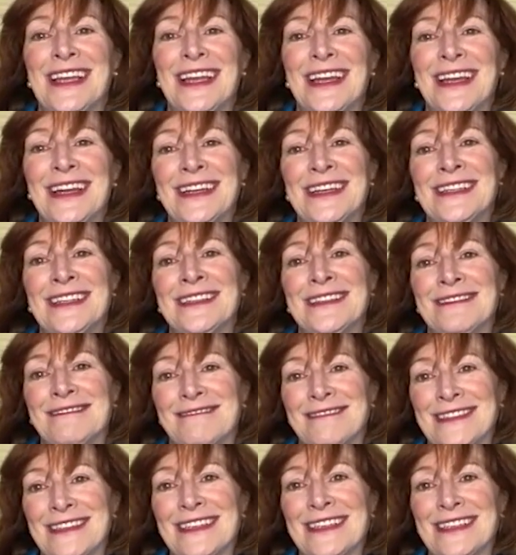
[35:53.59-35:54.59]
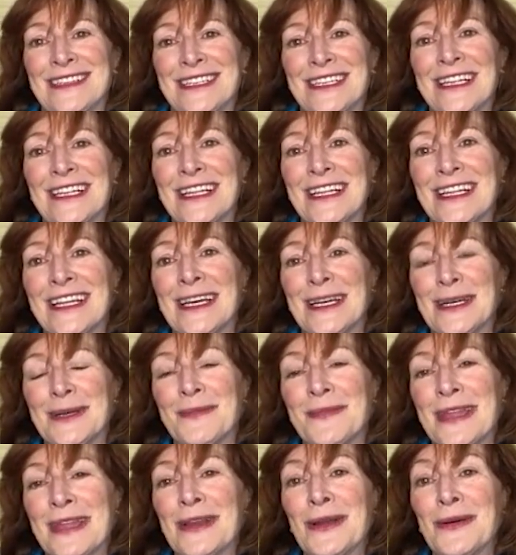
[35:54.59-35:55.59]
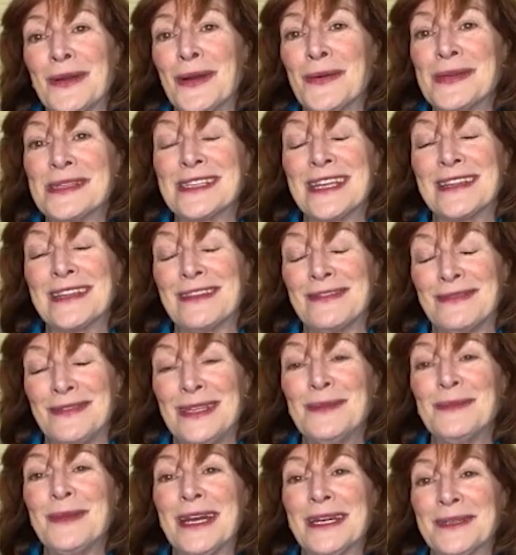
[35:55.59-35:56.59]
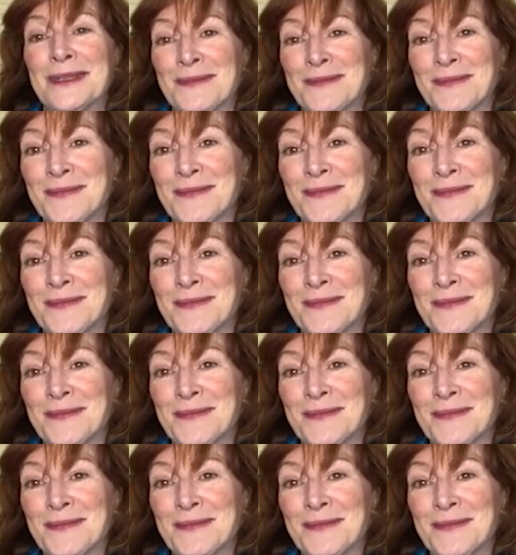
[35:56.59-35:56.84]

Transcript: and they don't always get the feedback.